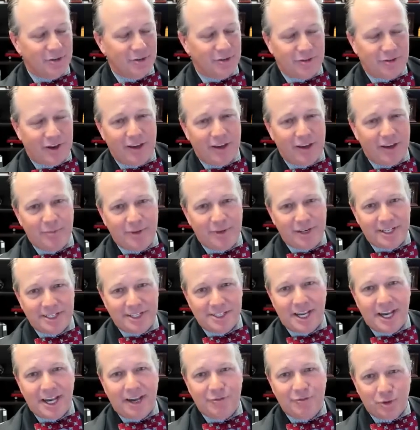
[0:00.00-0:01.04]
5 minutes
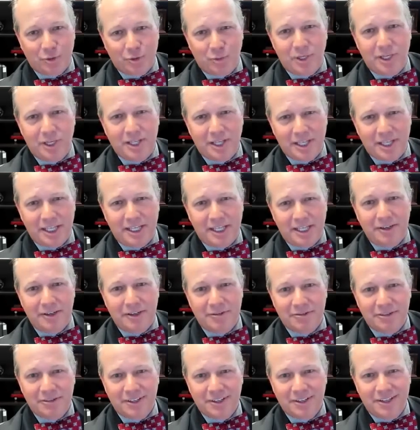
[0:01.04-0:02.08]
after we
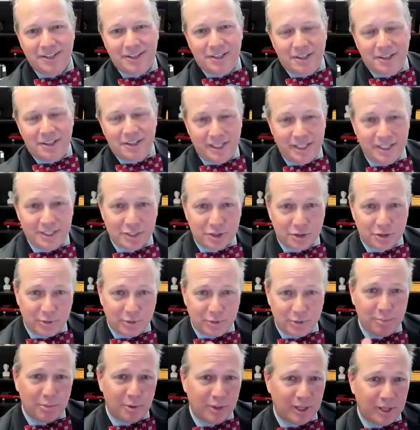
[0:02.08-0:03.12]
leave, these
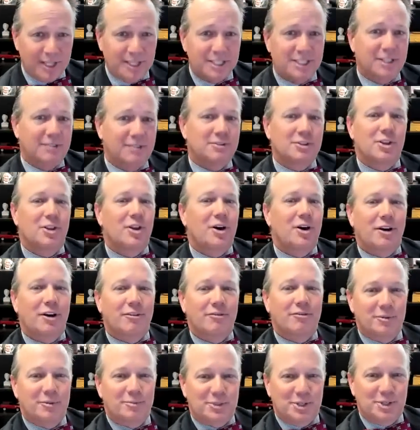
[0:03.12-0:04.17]
3 plaintiffs' law
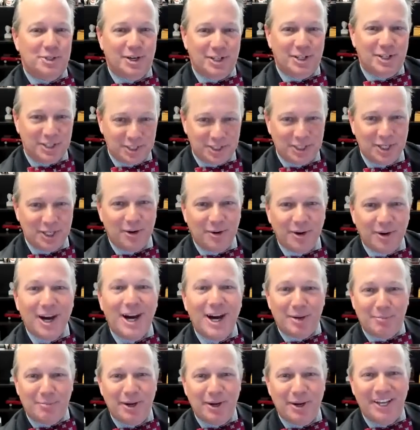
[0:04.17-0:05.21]
firms are going to show
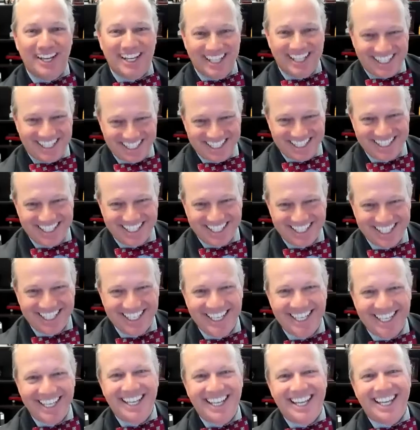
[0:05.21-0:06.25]
up,
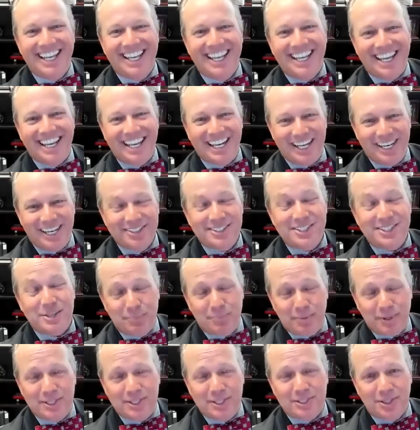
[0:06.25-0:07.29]
and here's the
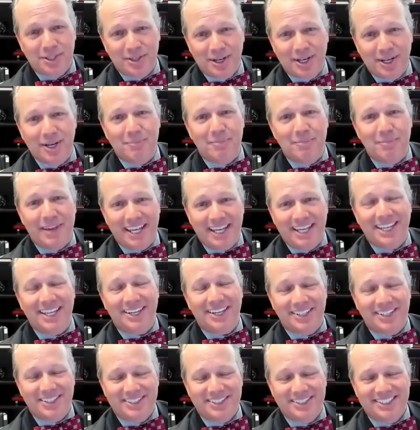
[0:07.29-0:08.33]
pitch they're going to make
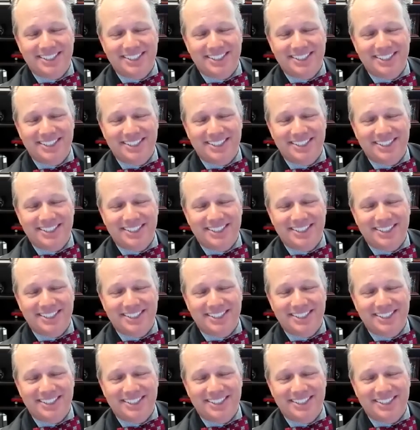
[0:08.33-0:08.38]
you.